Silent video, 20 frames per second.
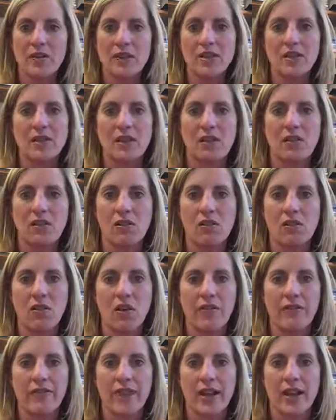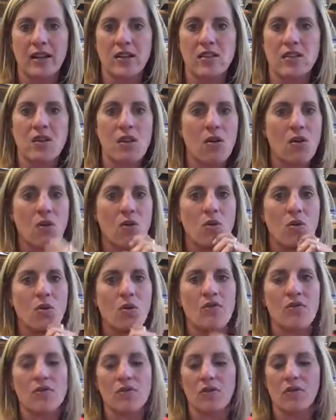of a cyclical effect. So
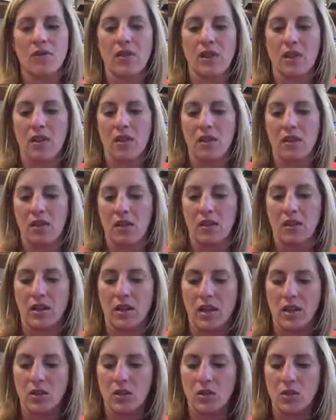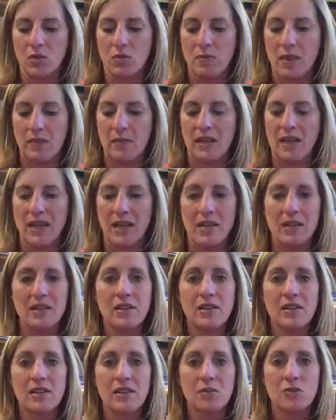kids who maybe get
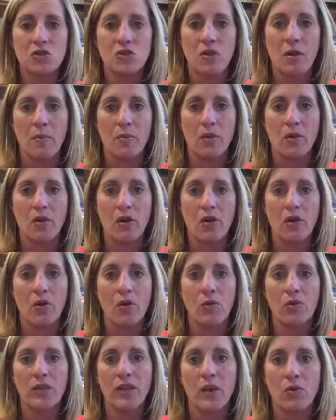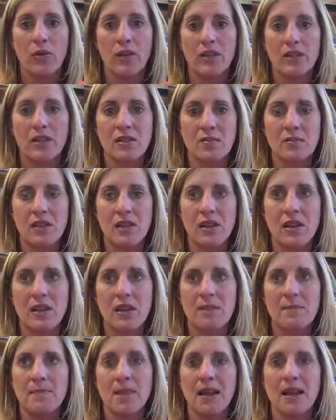into some trouble are only going to
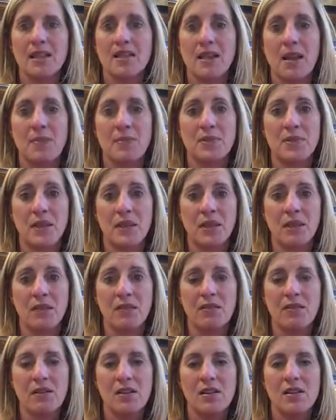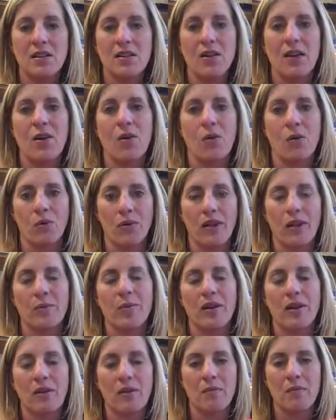be accepted, not only,
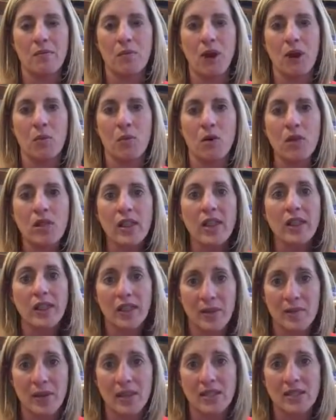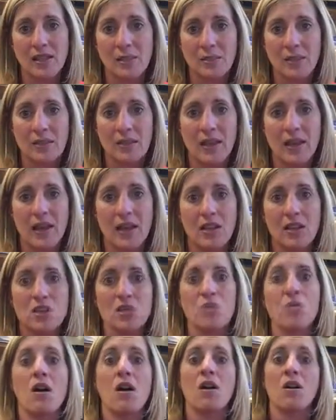but are more likely to be accepted by kids
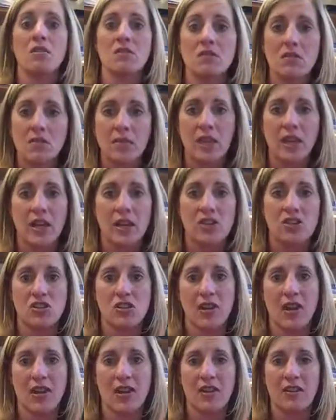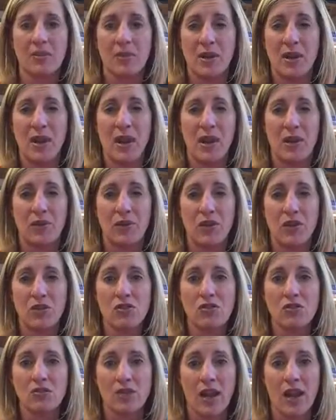who also engage in negative
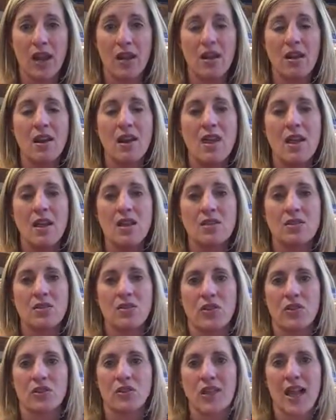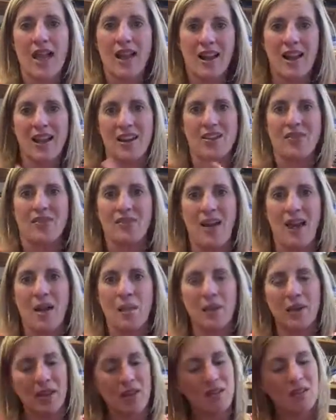behaviors, right? So there's that kind of
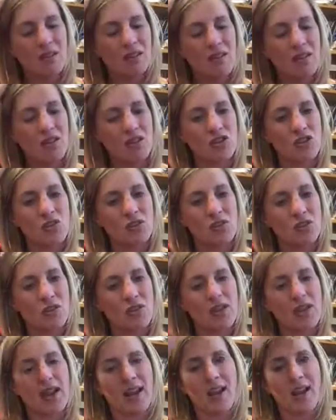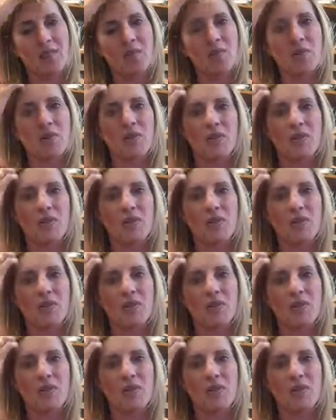common issue, so that kind of